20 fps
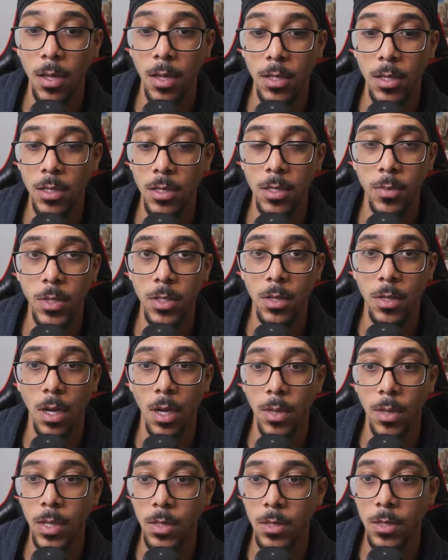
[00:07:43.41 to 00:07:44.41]
If somebody's talking
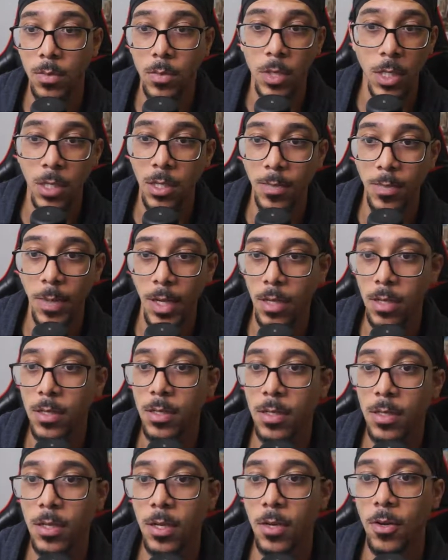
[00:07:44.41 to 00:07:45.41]
about something in
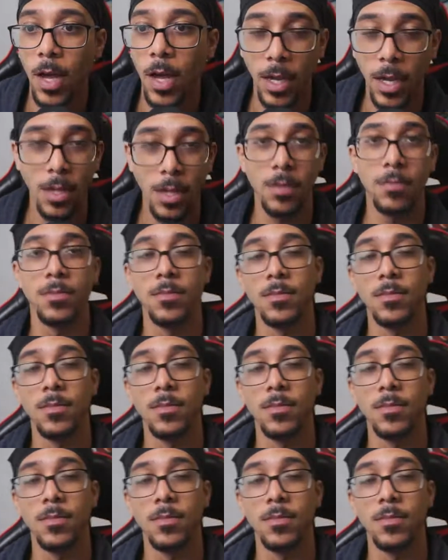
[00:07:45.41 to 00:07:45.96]
space, you know, I could